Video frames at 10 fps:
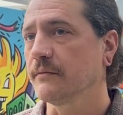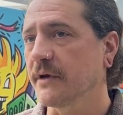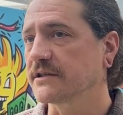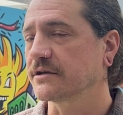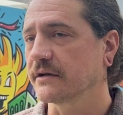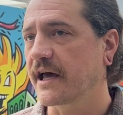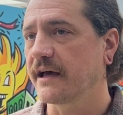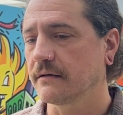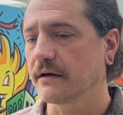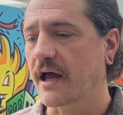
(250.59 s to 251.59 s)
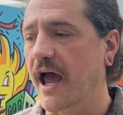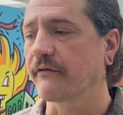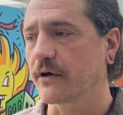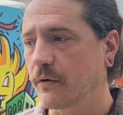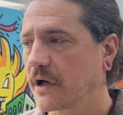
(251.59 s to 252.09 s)
make sure that
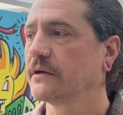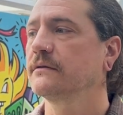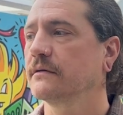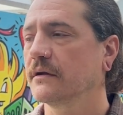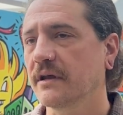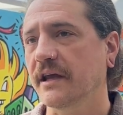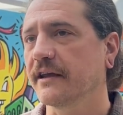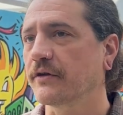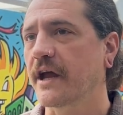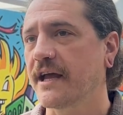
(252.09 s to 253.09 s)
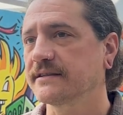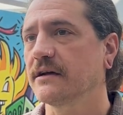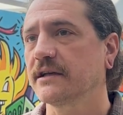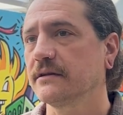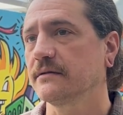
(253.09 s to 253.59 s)
everyone can get their hands on it.